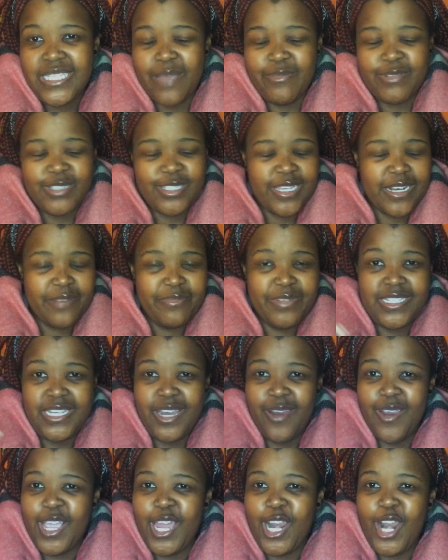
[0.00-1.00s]
I'm just gonna be
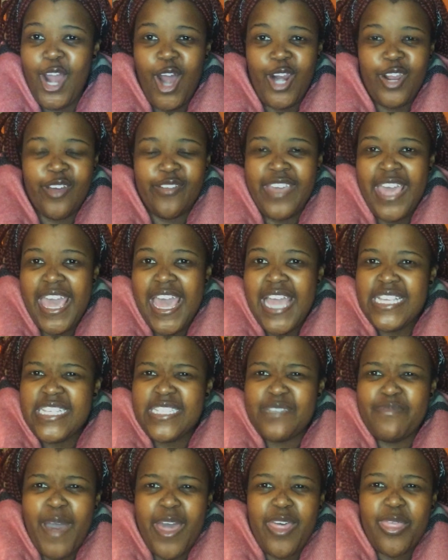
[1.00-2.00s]
sharing a lot of
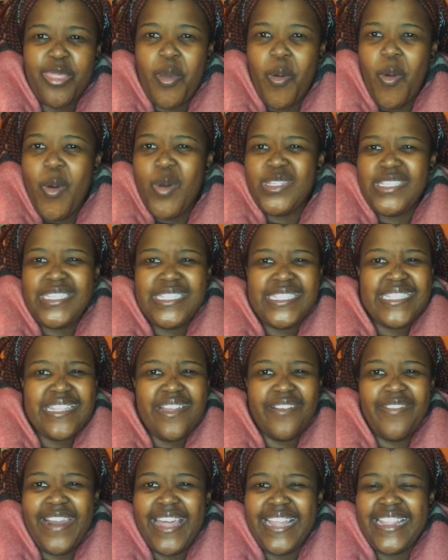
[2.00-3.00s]
just my thoughts and
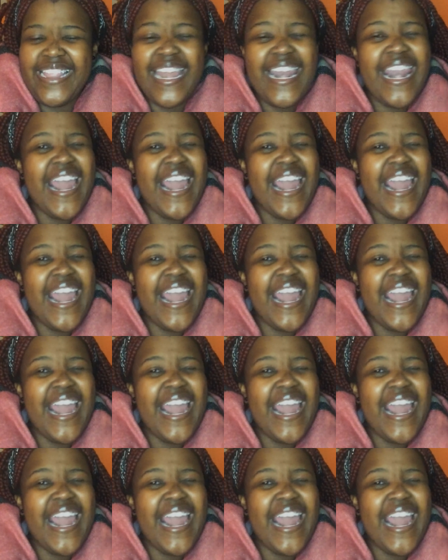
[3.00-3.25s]
stuff like that.